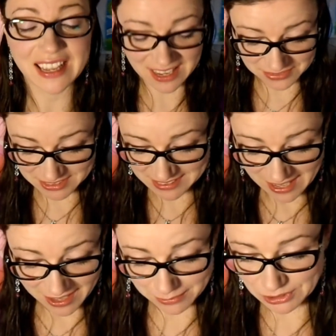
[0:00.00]
I have to
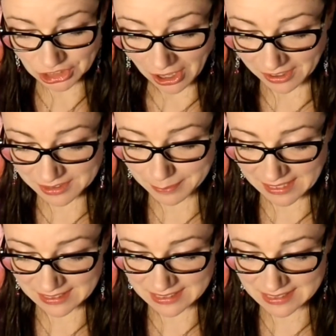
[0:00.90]
say. I'm shocked
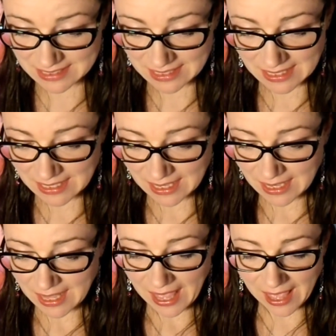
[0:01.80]
because
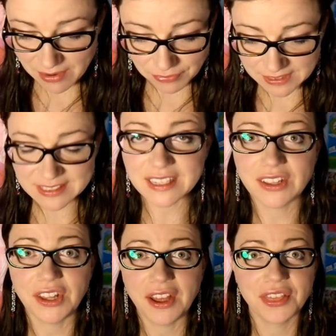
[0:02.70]
every
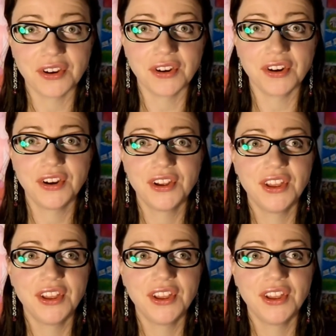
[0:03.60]
single other